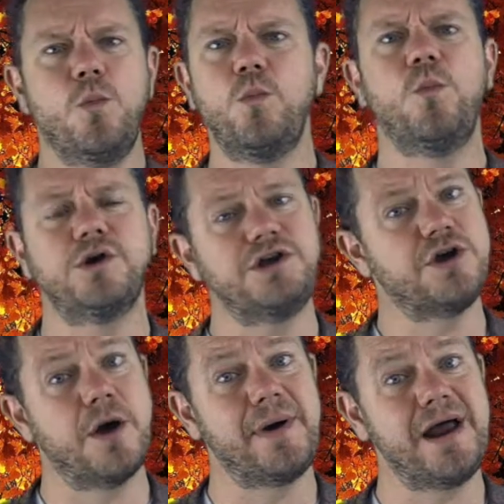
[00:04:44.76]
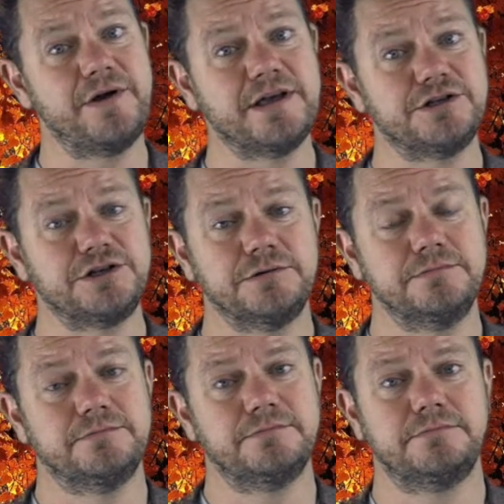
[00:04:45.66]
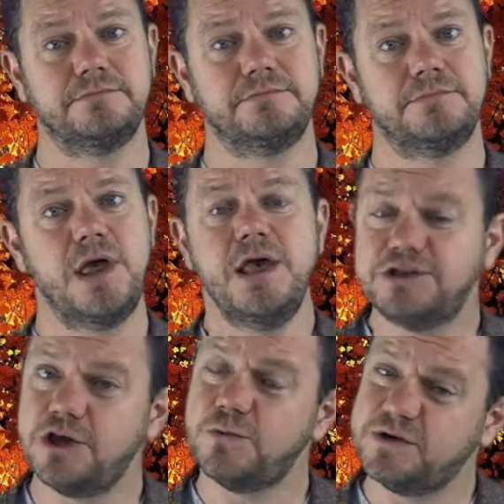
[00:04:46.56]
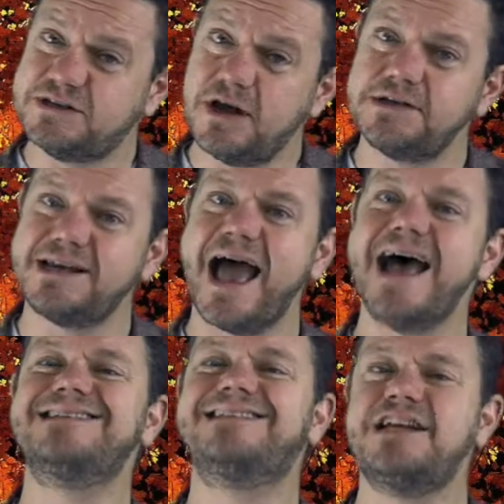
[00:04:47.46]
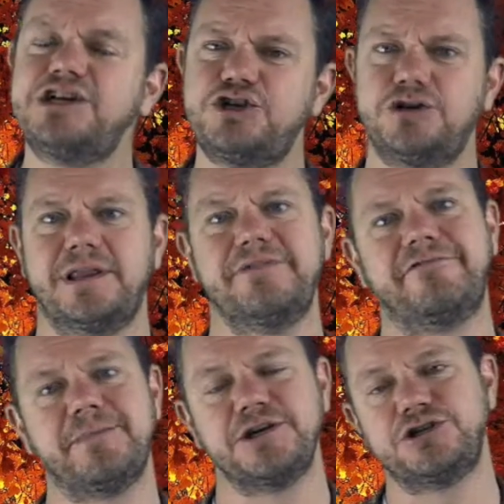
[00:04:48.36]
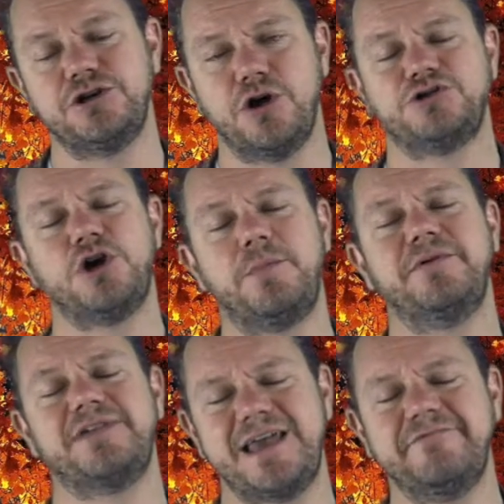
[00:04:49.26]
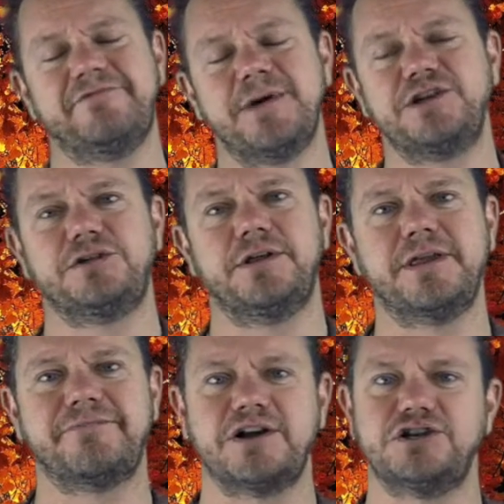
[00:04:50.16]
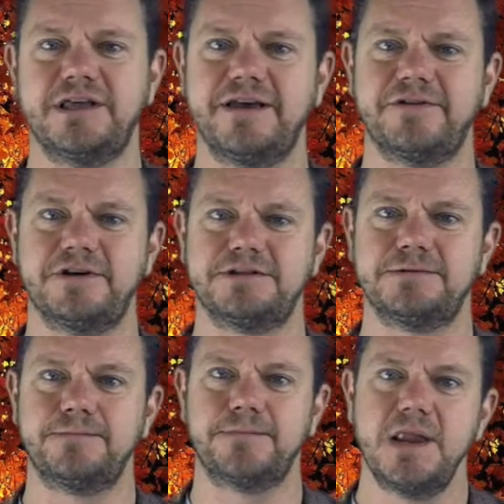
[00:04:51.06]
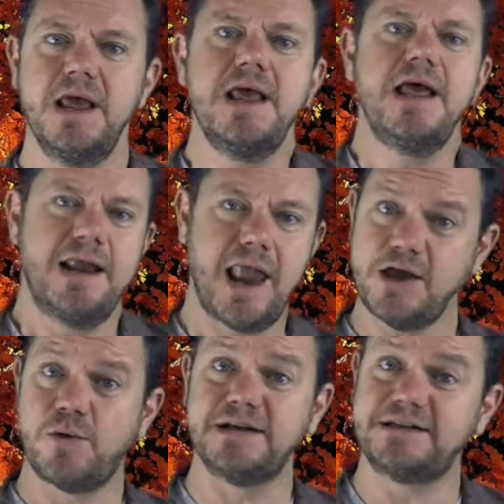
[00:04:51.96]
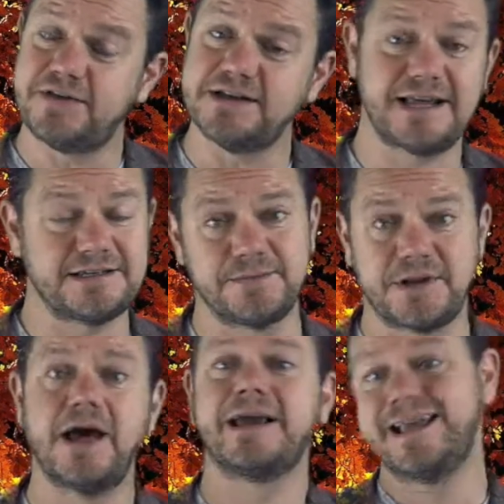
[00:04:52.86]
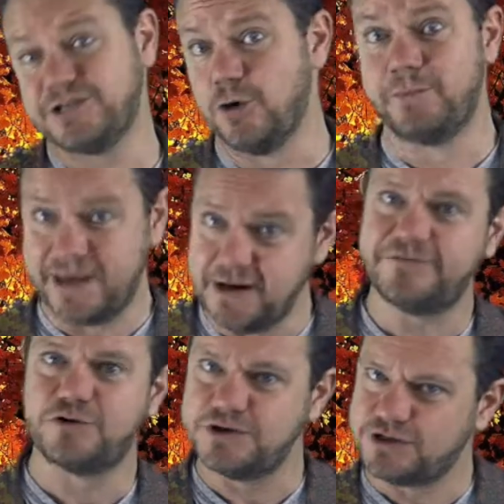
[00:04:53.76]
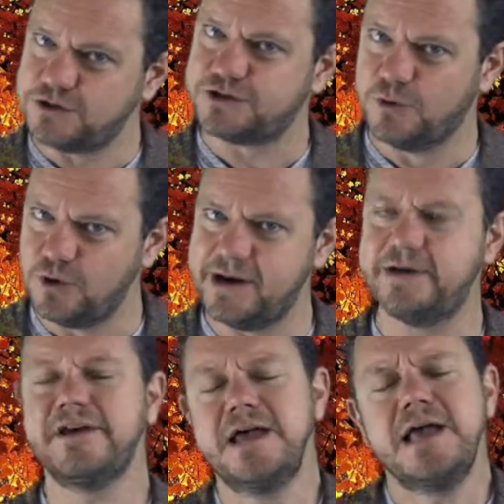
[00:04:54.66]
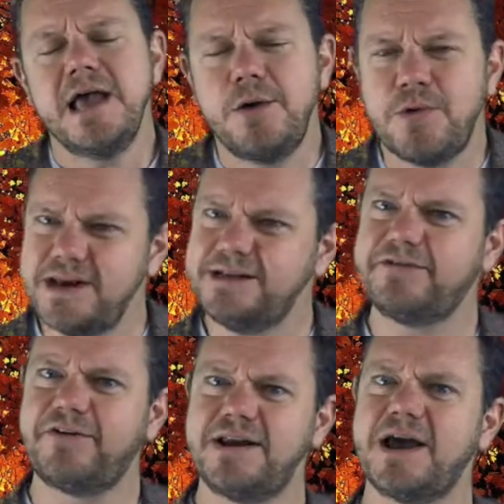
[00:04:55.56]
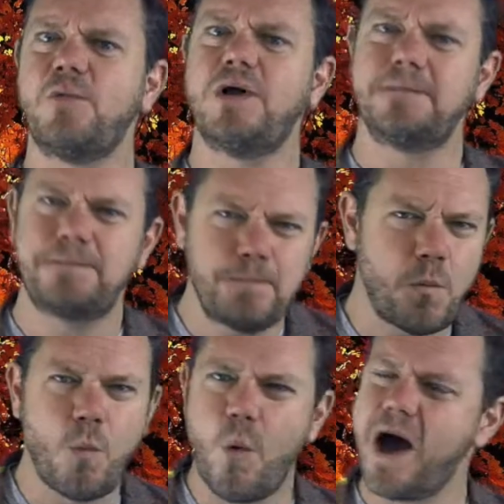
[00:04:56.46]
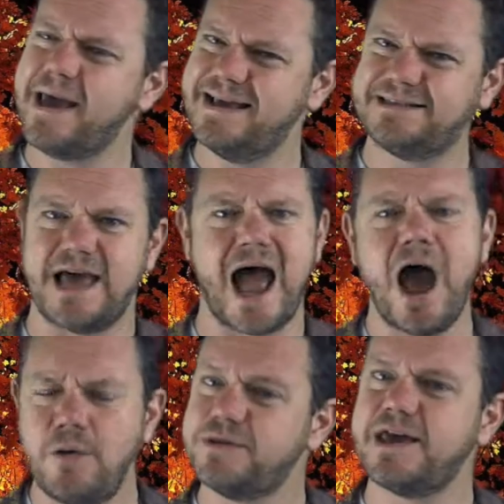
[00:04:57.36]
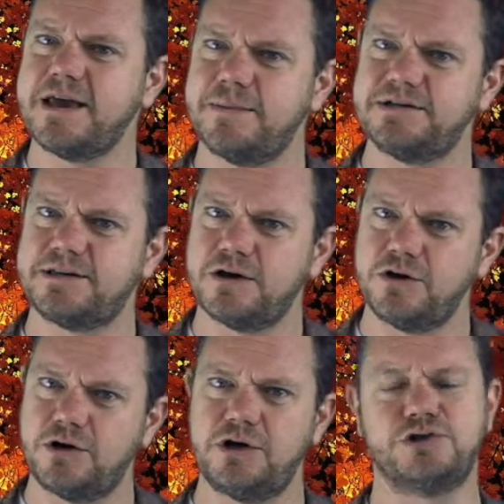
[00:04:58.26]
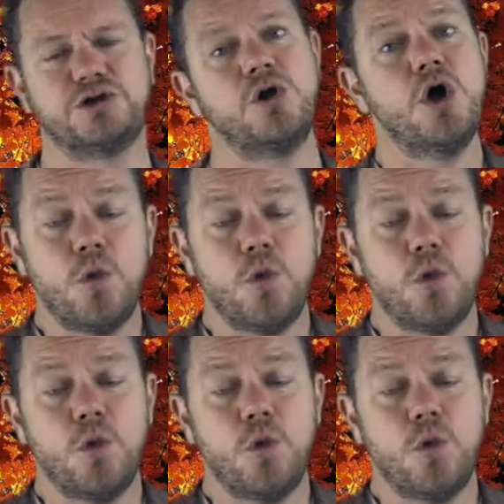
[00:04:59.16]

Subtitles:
What are you comparing it to? So that we start to get additional information on top of the information that they've actually given us. Likewise, if they say something like, it's not big enough or it's not small enough, we need to find out, well, why is that? How are they coming to that conclusion?